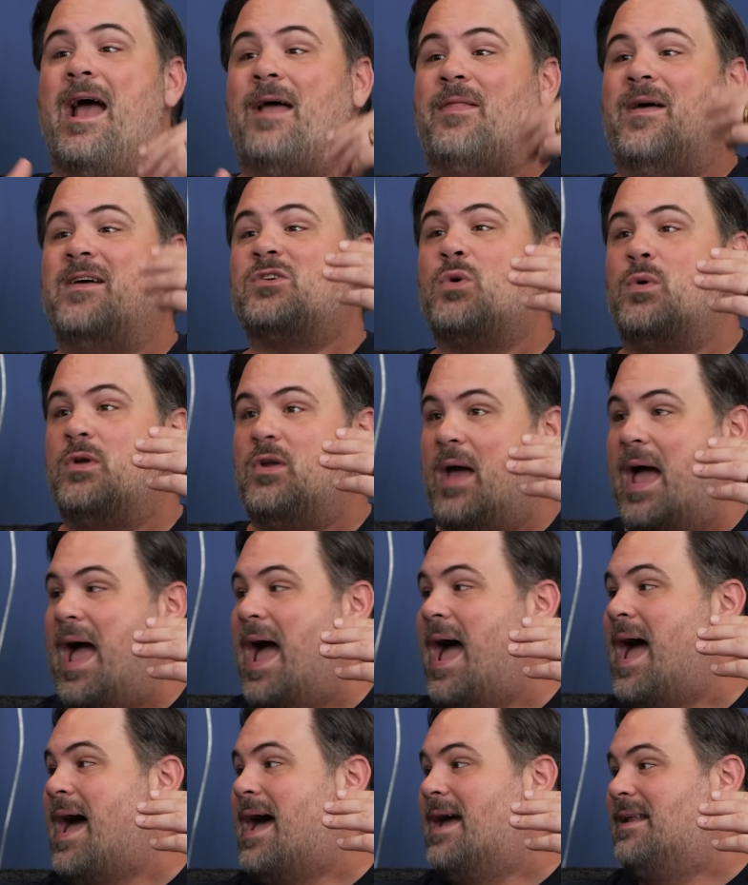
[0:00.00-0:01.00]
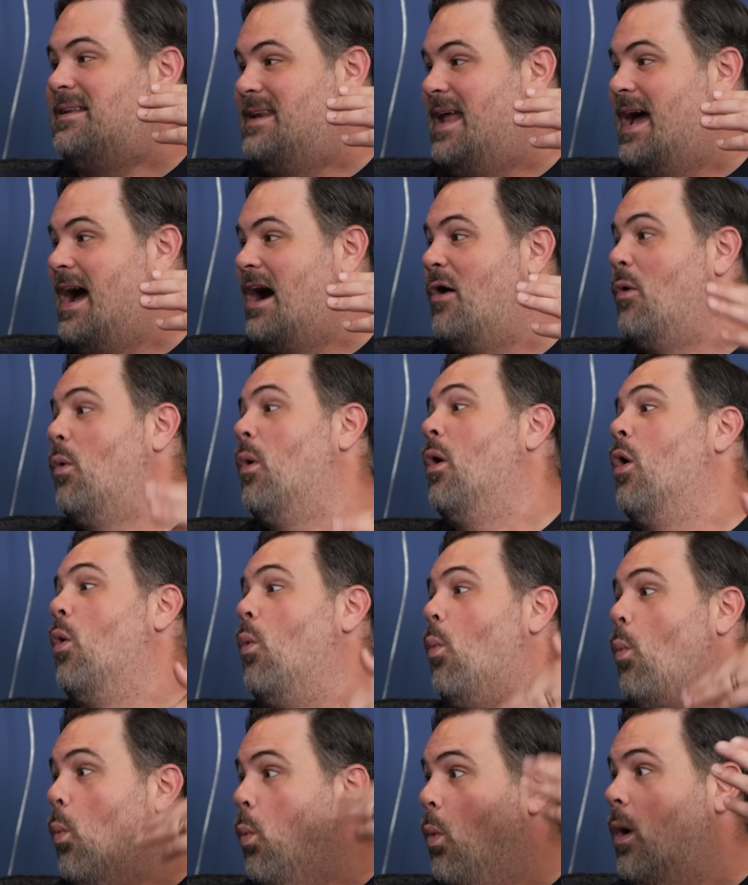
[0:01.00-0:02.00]
and that's going to add now
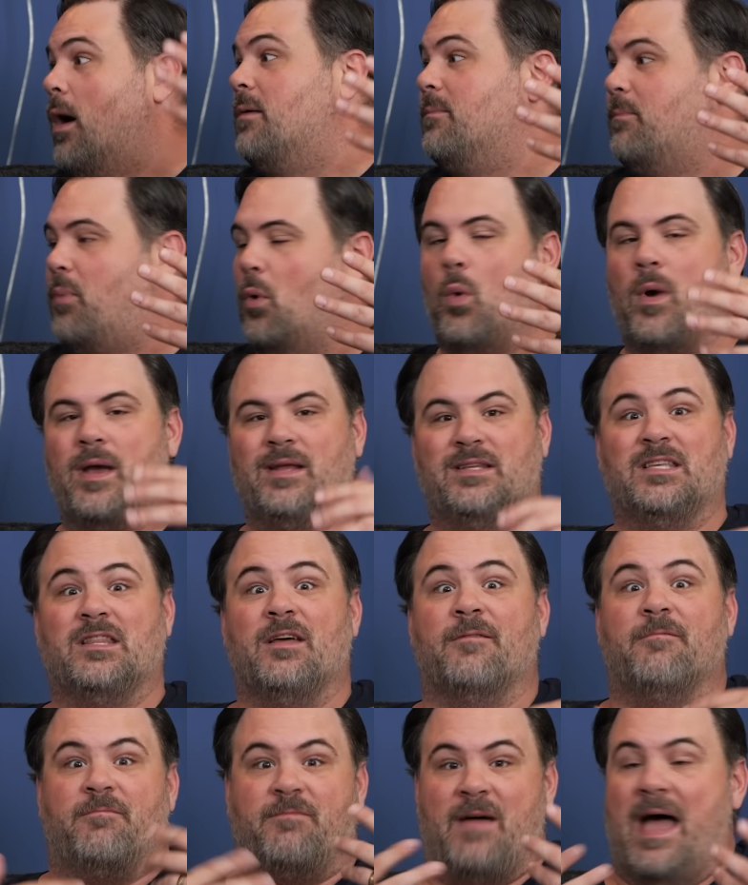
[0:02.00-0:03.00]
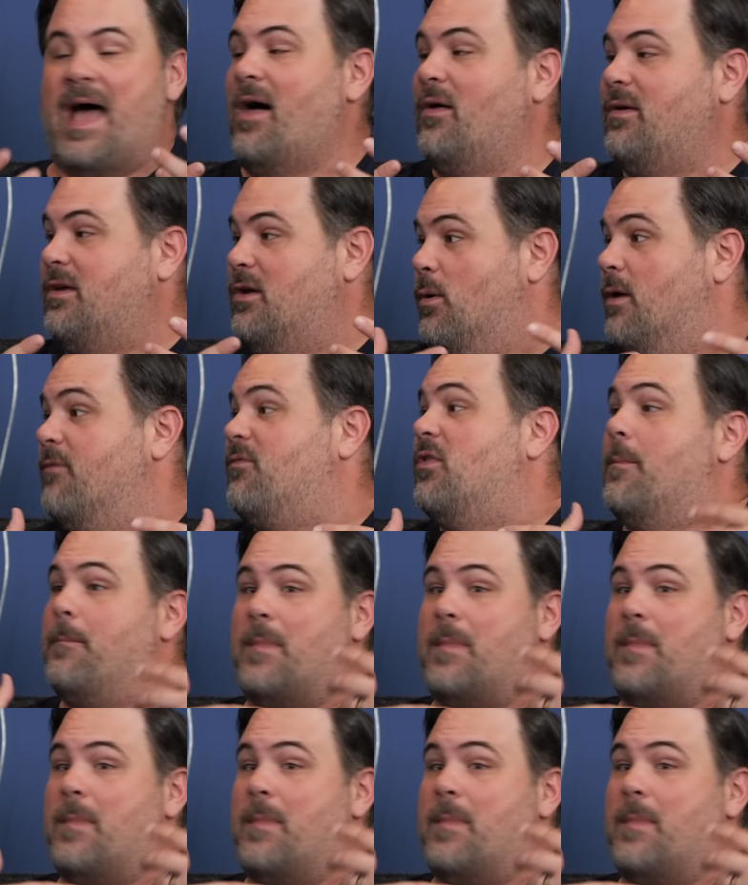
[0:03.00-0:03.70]
one point to the value of the